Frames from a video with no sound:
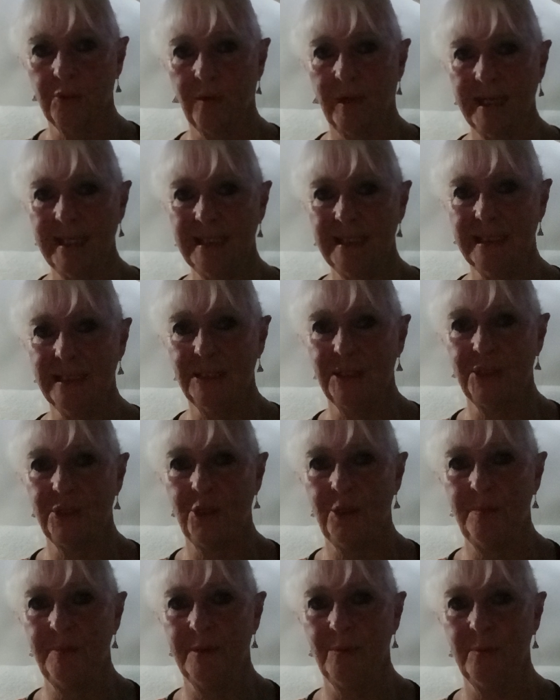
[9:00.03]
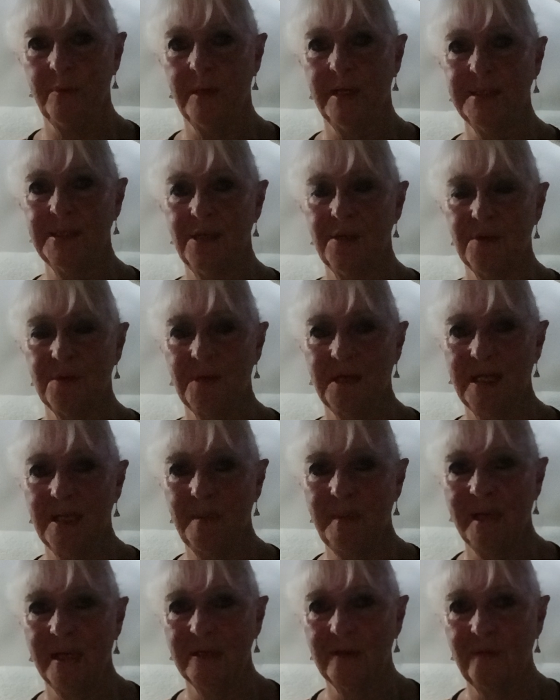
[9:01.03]
crazy stupid where I don't think
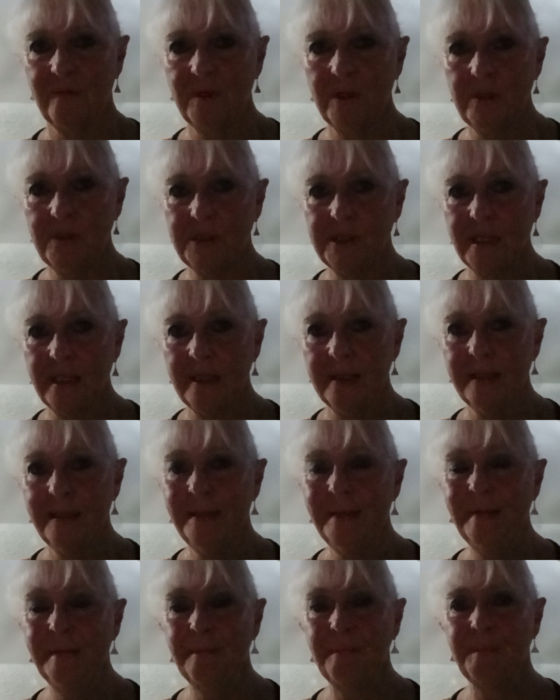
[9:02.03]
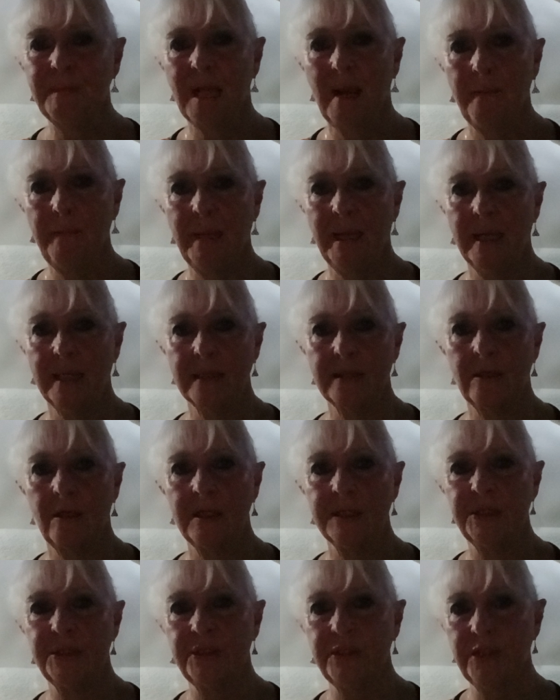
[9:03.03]
about the future, but I
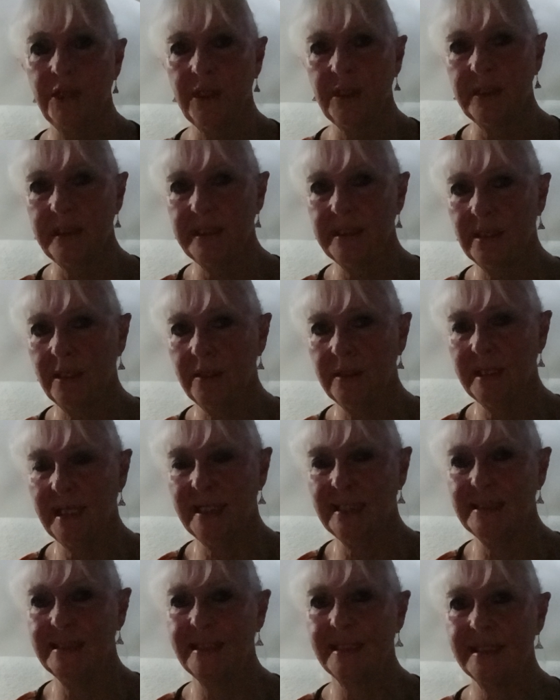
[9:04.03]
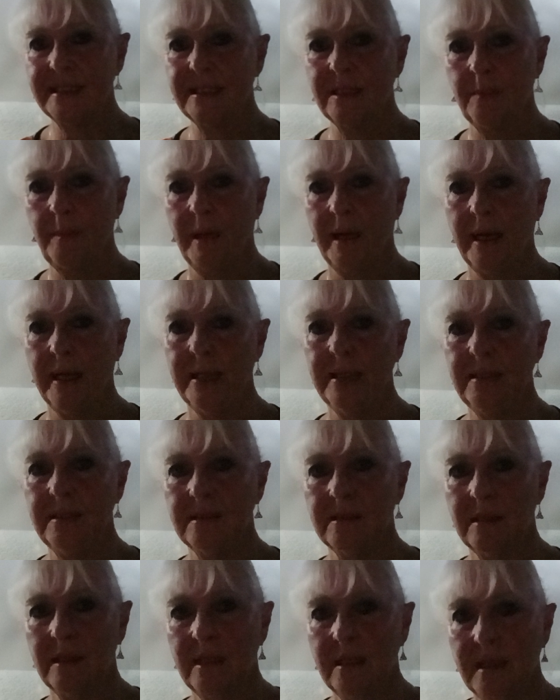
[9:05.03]
certainly don't anticipate
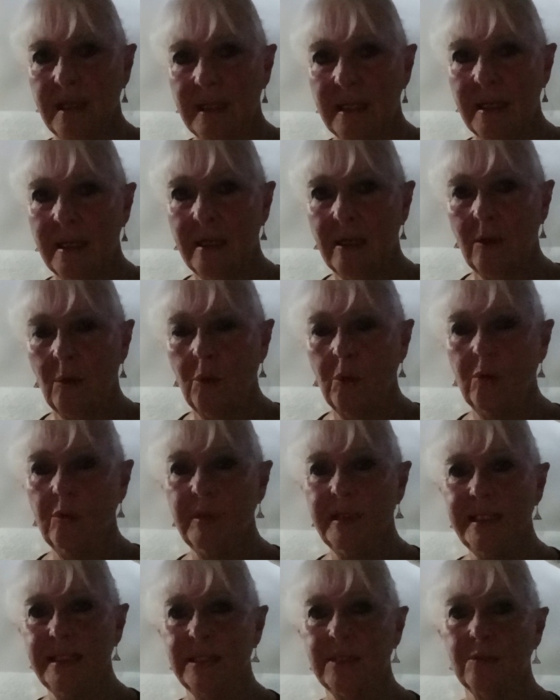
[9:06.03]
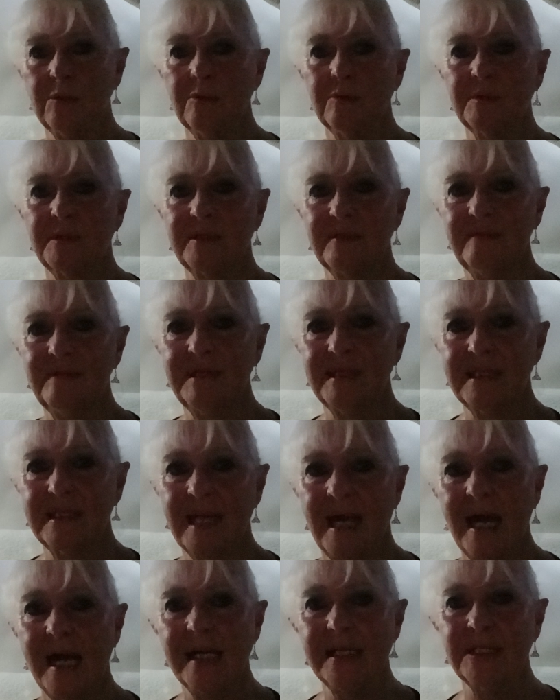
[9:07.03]
all these sorts of
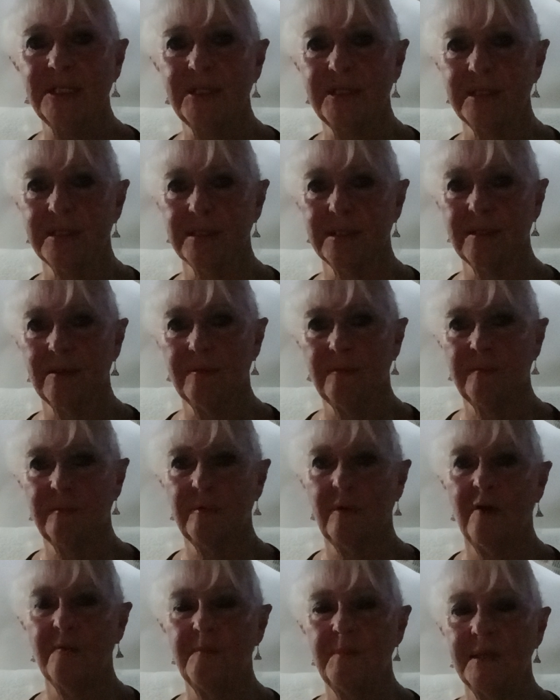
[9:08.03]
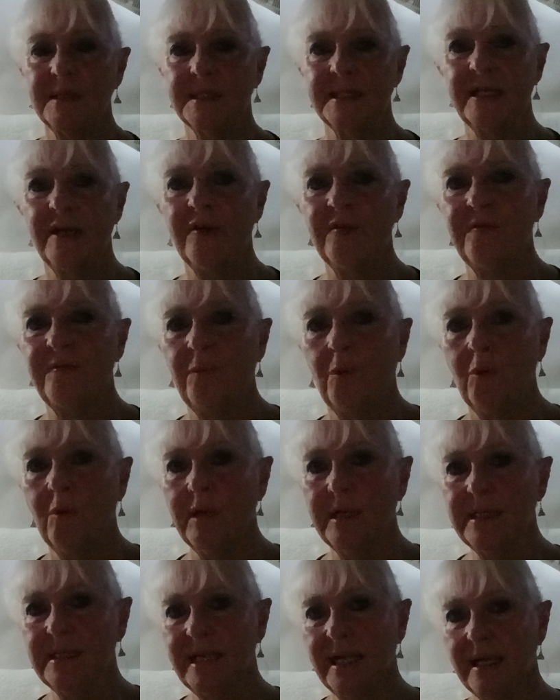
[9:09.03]
disasters of myself
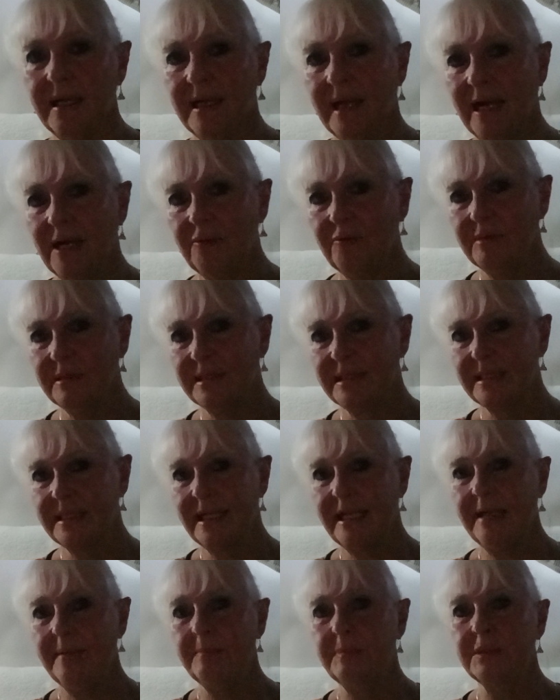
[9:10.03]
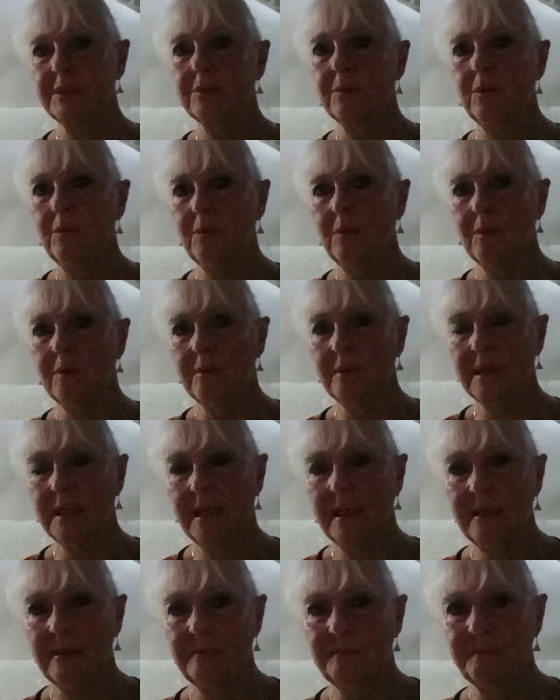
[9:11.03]
falling down 100 steps or,
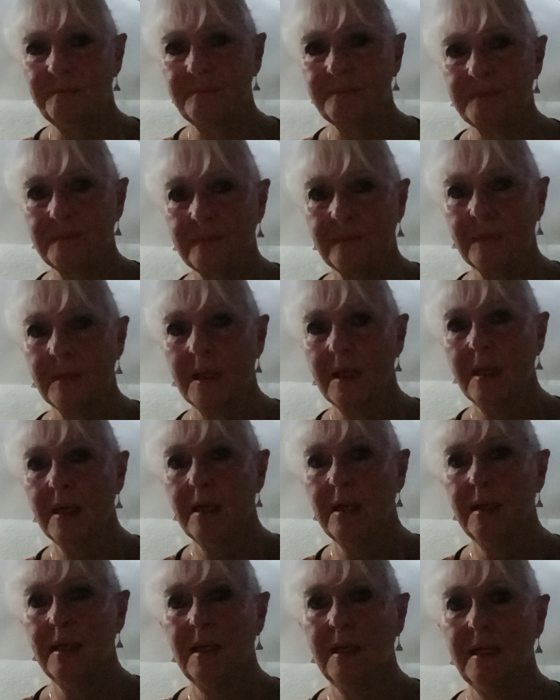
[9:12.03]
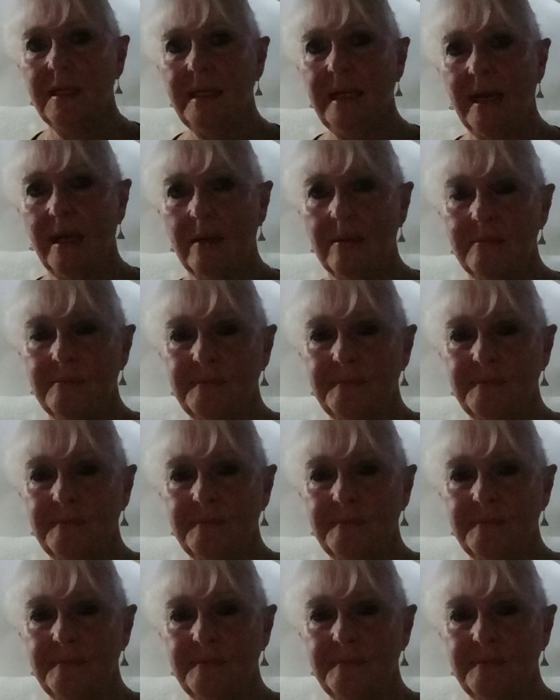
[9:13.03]
yeah.